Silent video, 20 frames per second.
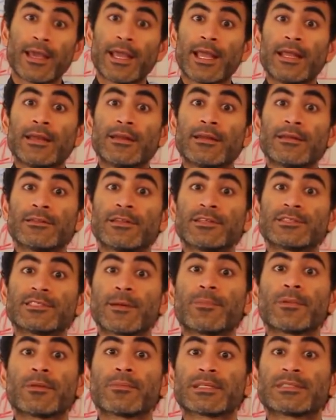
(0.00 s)
in the
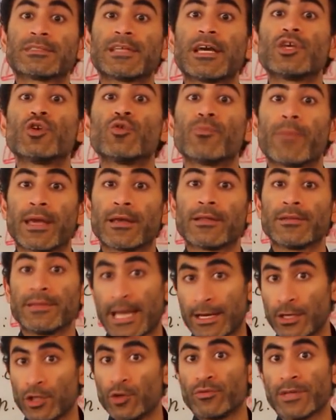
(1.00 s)
supplements that you, make,
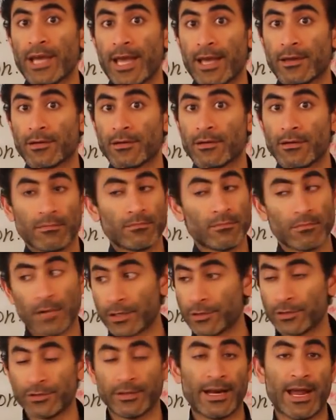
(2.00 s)
that you take,
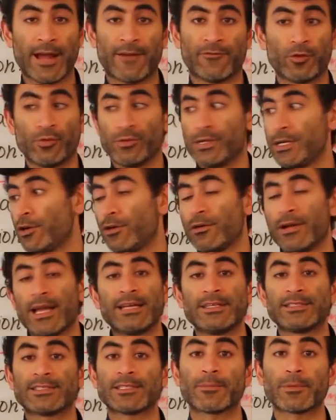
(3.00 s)
other than Aphro-D or
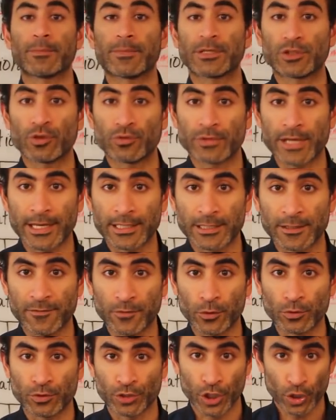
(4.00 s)
any supplements you take in the
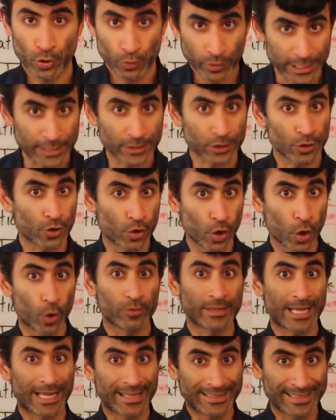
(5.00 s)
future. You need to
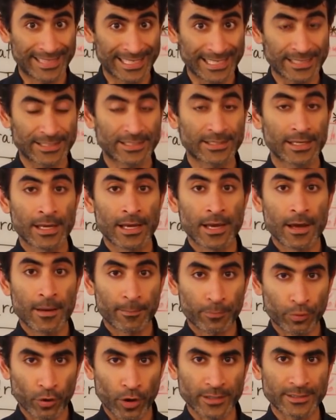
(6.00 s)
know that these
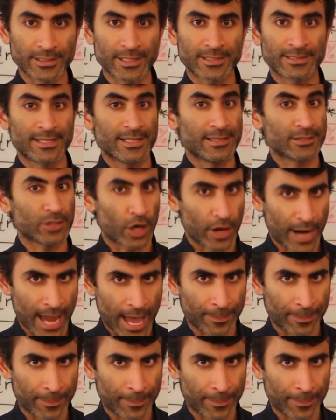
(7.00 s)
processes are